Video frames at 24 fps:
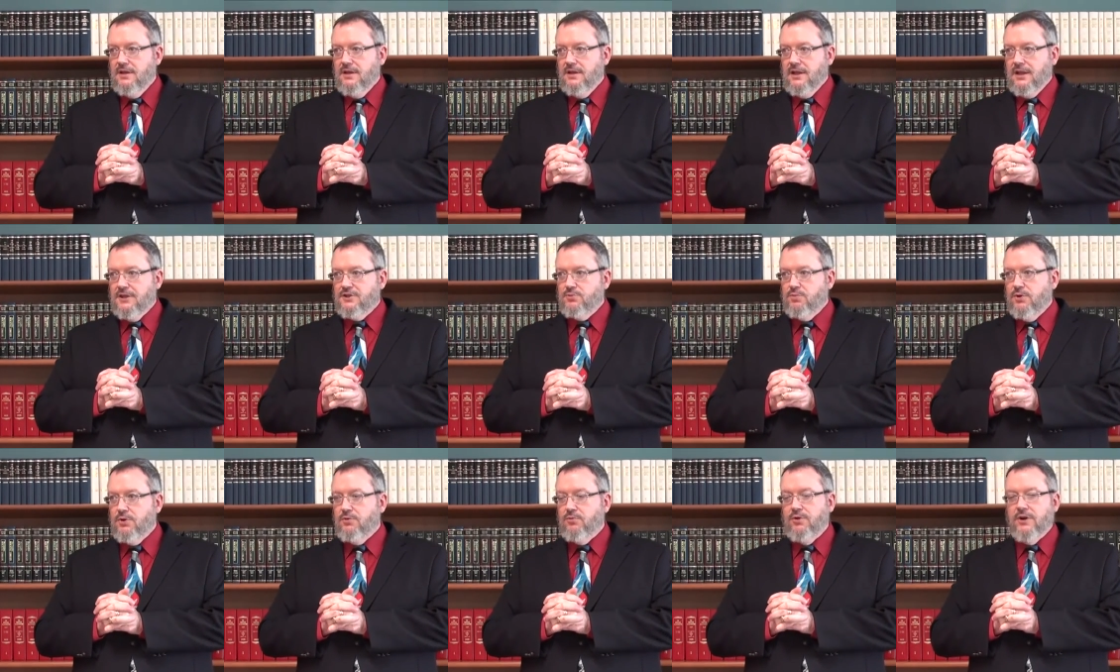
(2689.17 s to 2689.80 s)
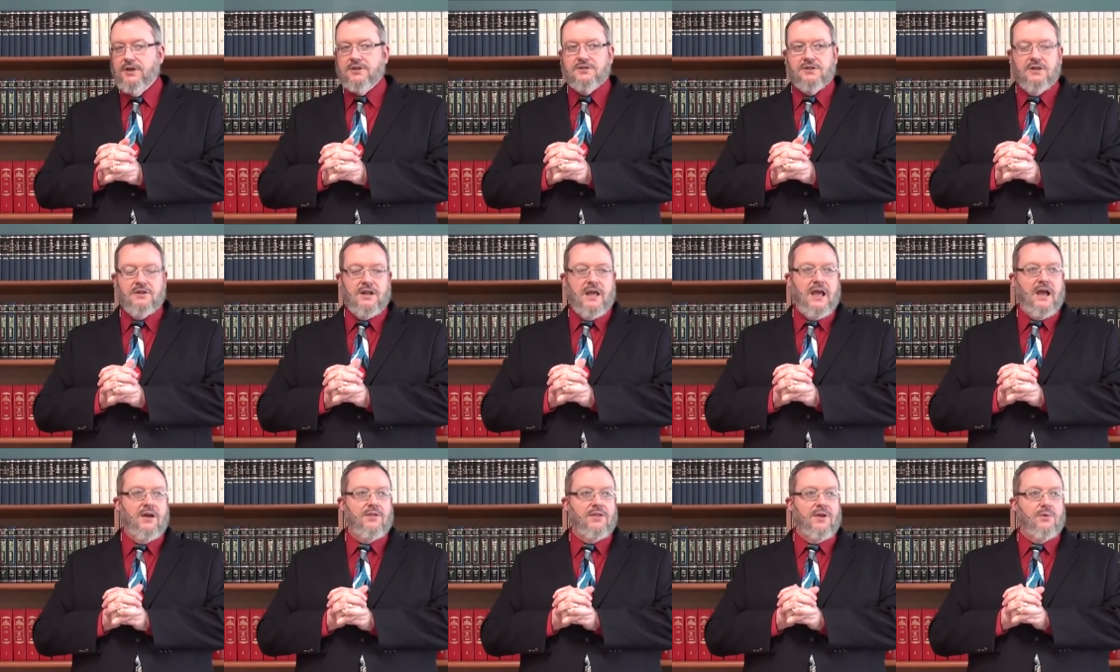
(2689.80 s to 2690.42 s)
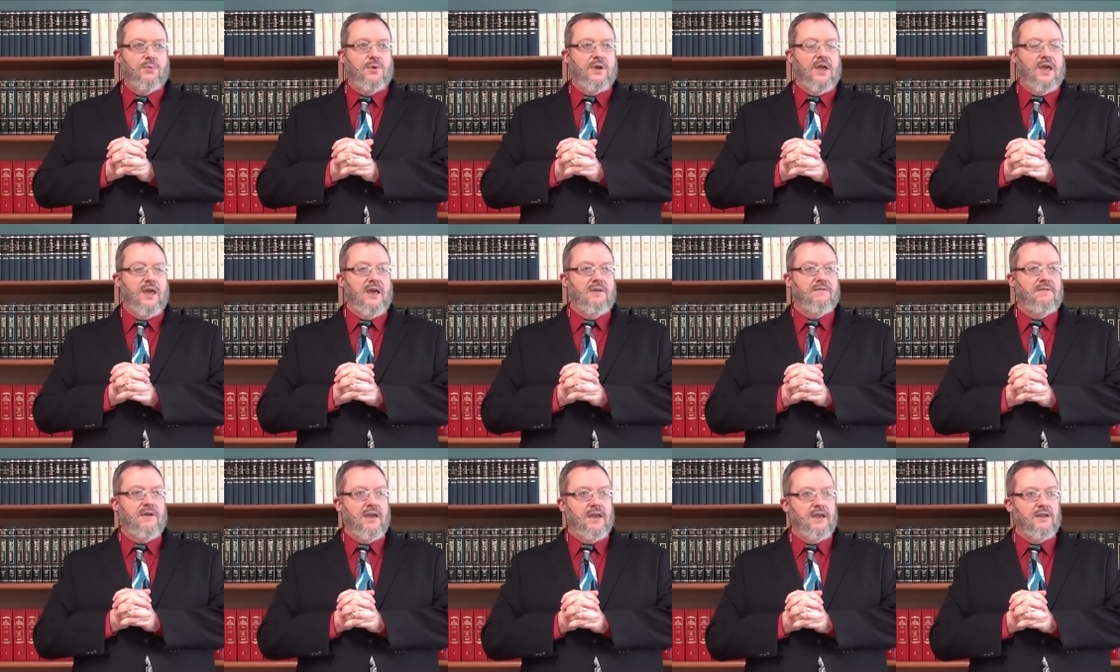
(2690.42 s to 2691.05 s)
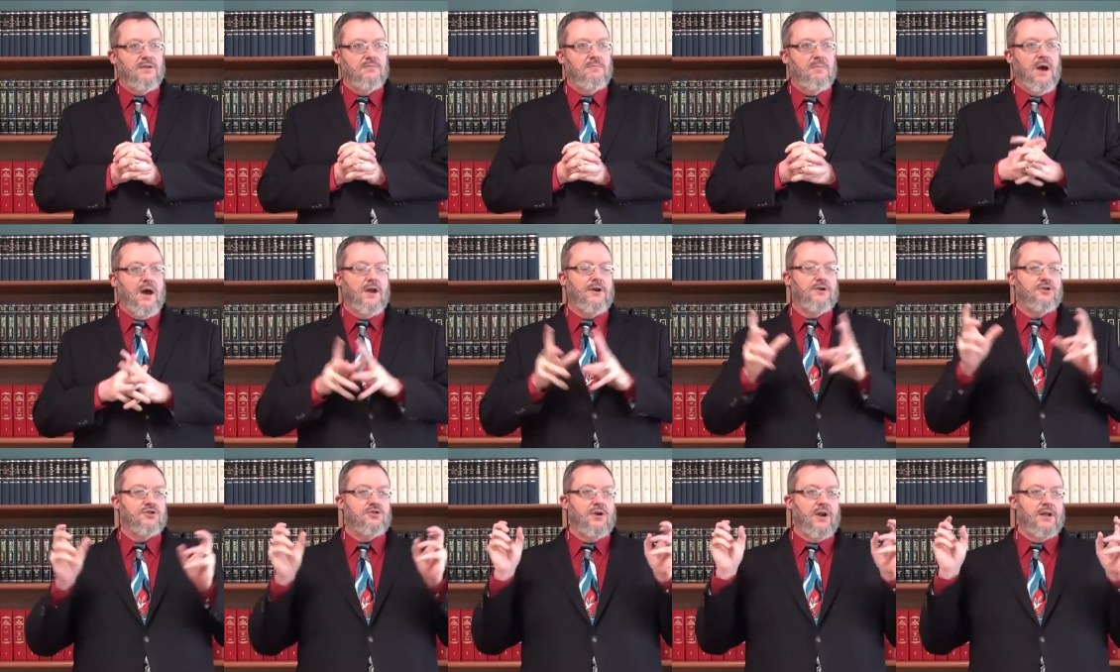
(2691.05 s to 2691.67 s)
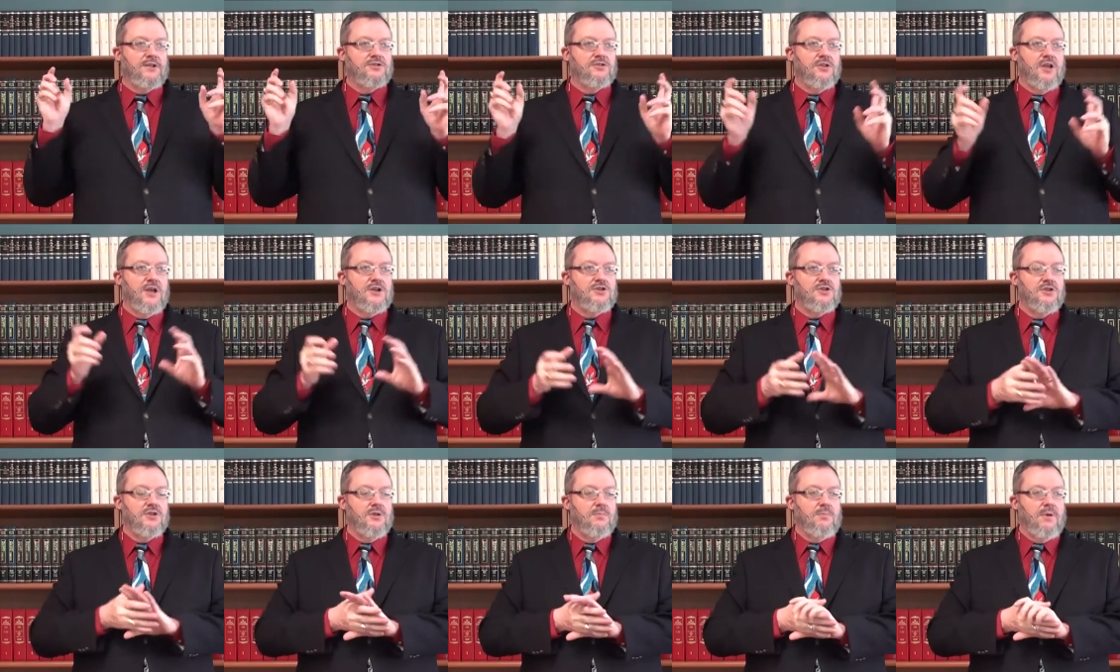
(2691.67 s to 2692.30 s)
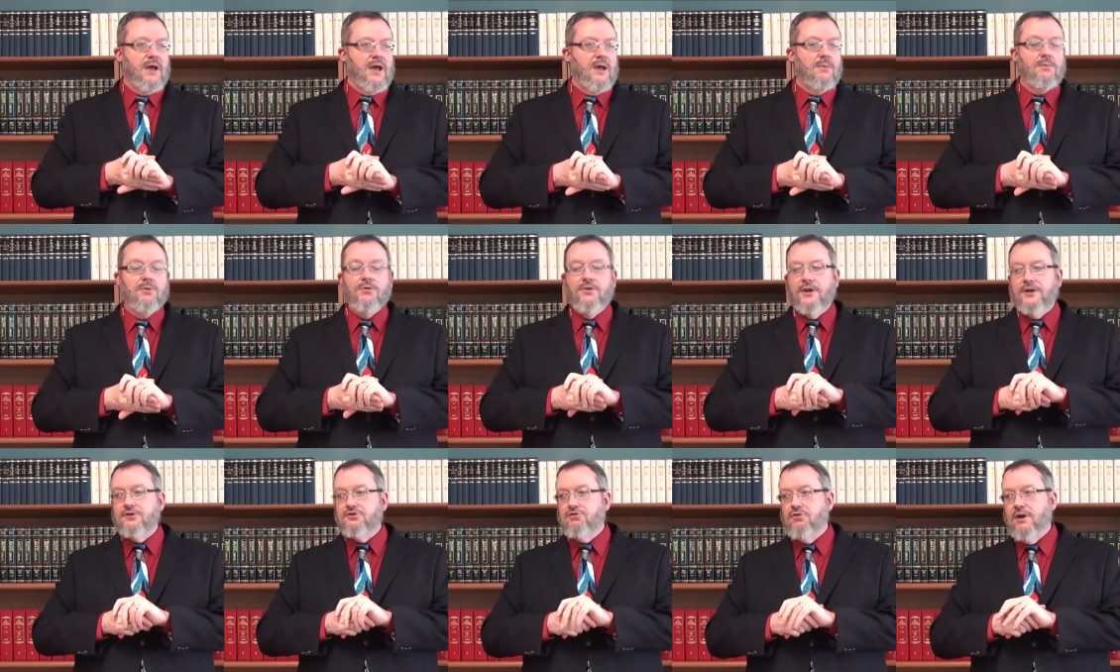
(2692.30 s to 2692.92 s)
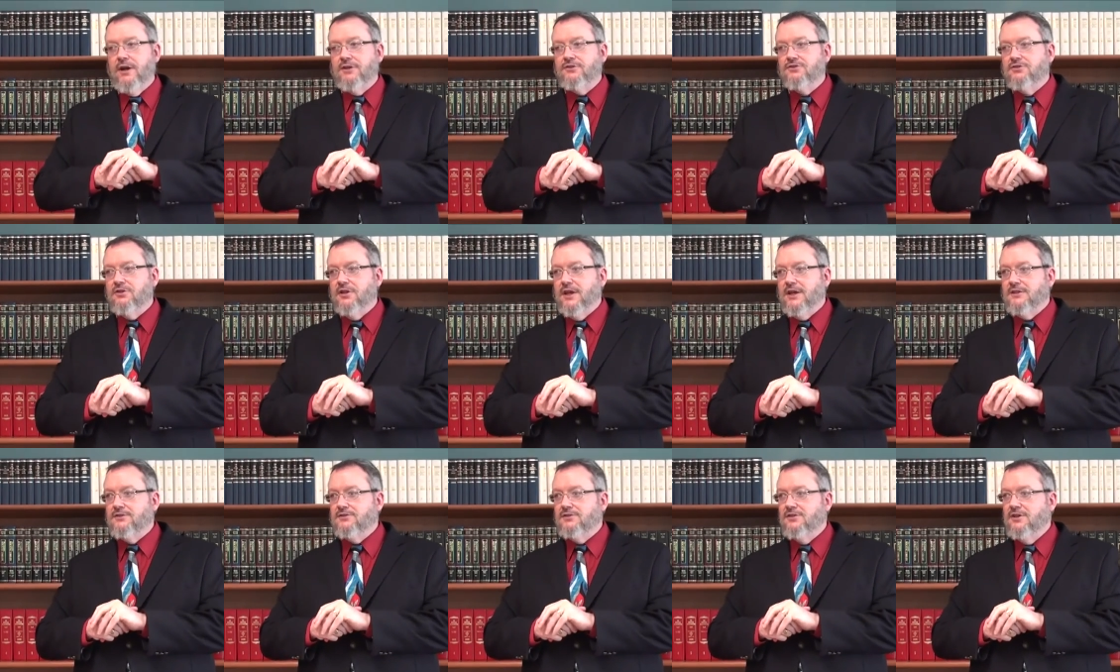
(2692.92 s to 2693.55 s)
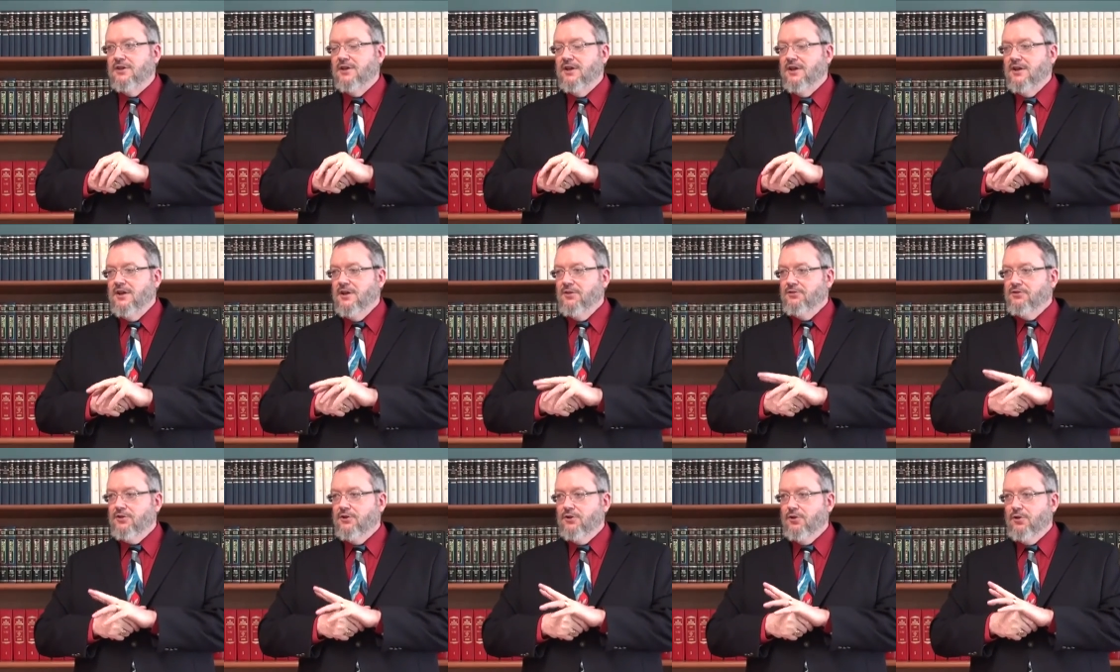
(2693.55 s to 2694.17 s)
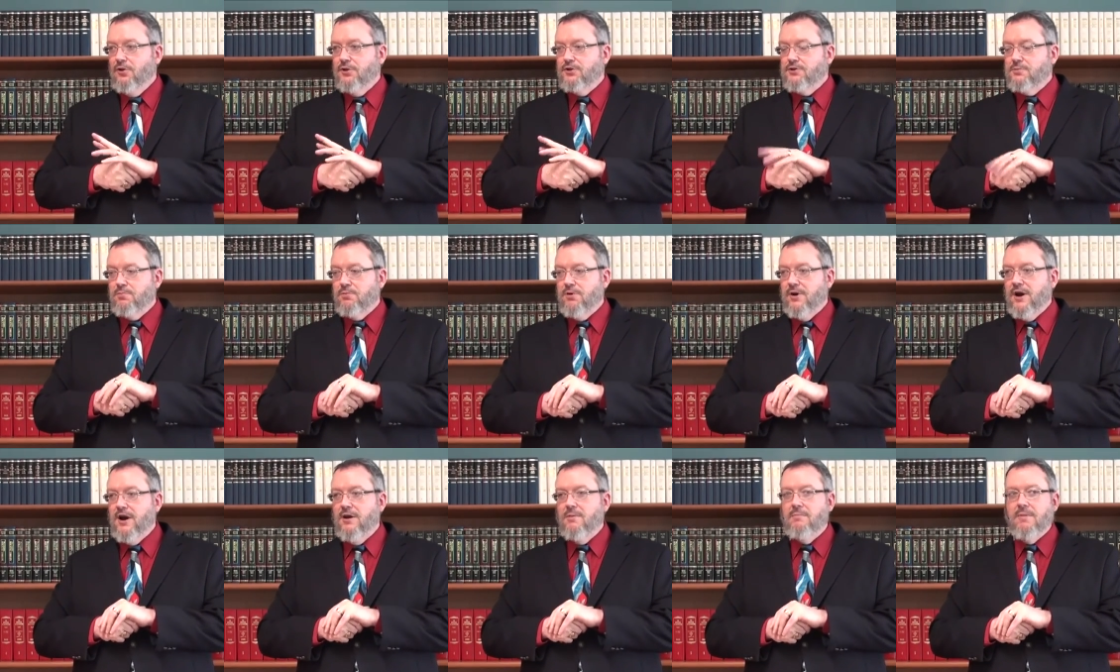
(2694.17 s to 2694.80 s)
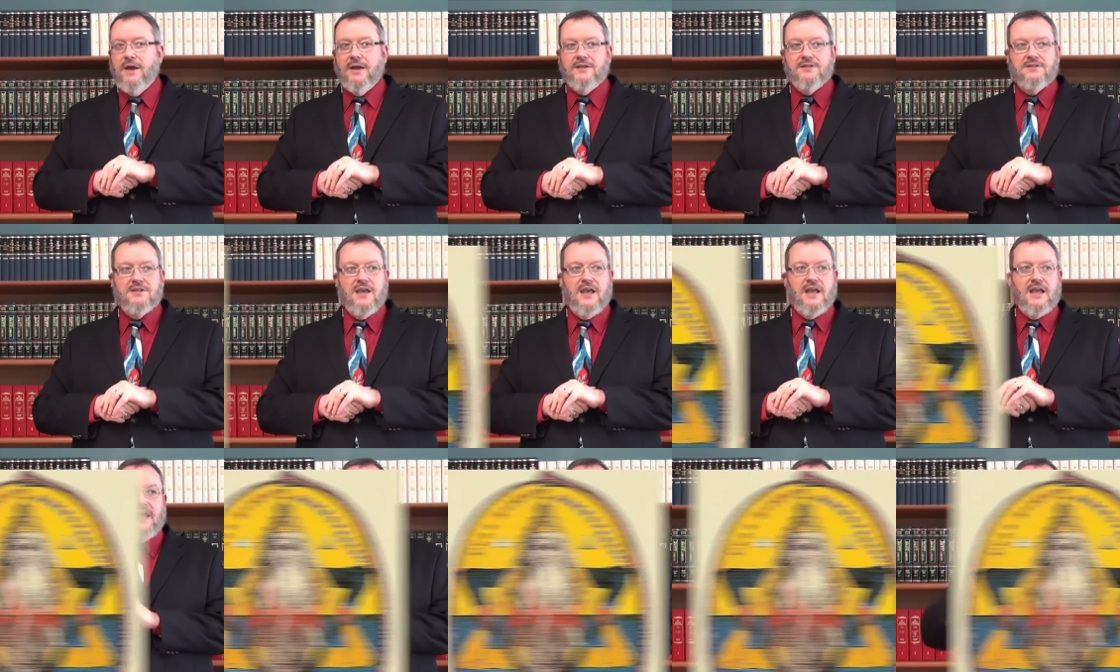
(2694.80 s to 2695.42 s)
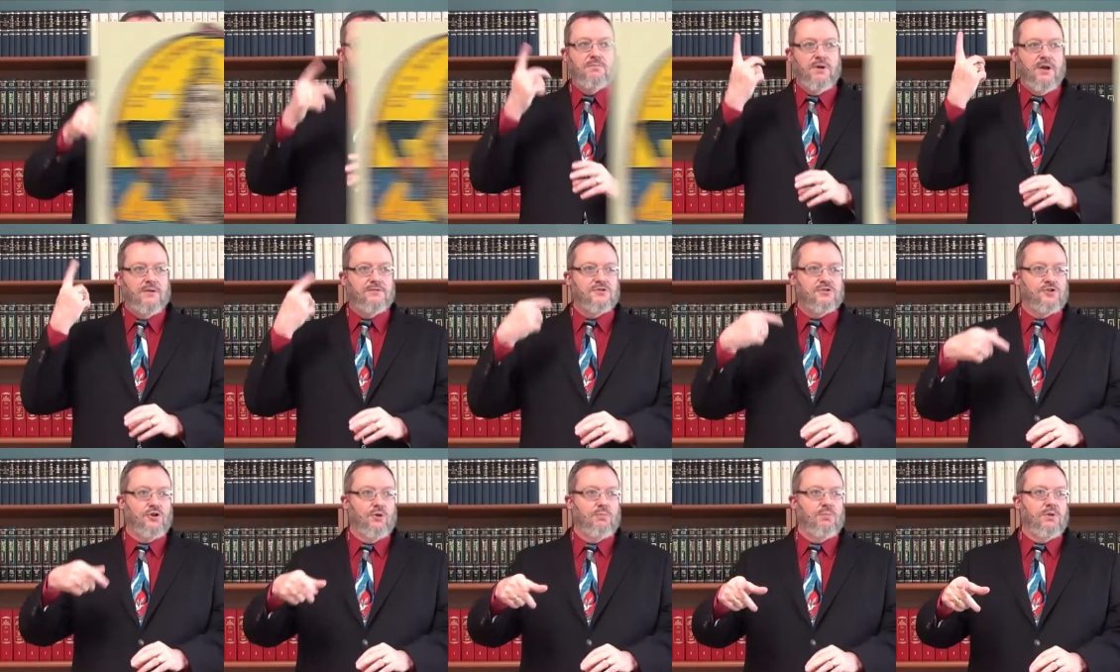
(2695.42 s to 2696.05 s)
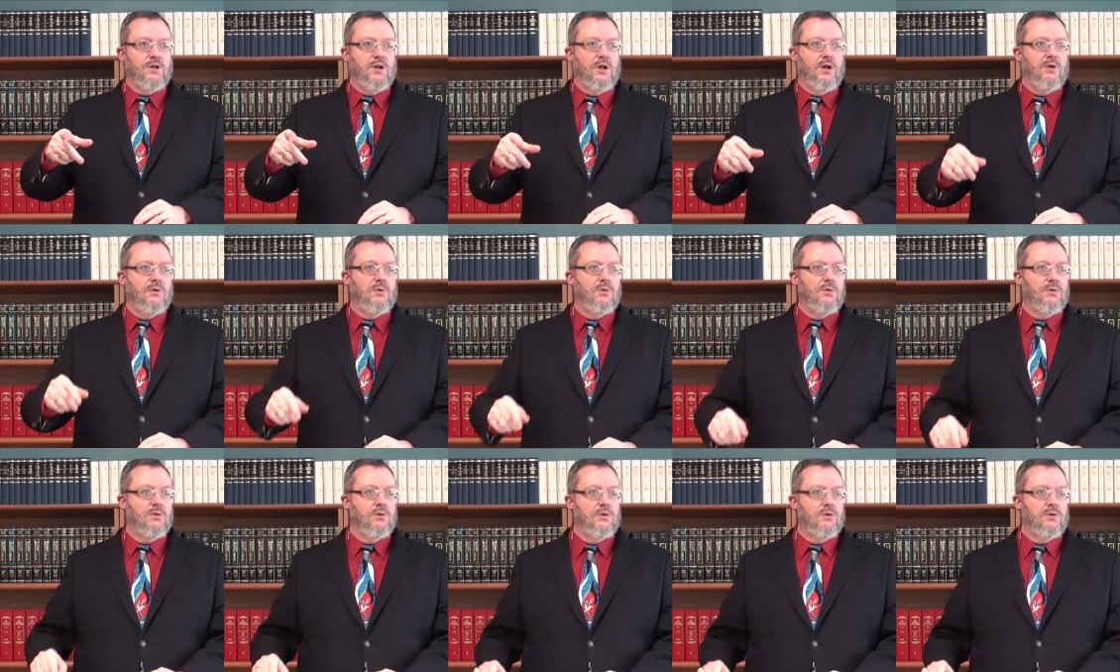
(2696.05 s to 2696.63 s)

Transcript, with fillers: That's one reason now that we have a modern translation of the Bible that translates the Lord's Prayer by saying, as above, so below.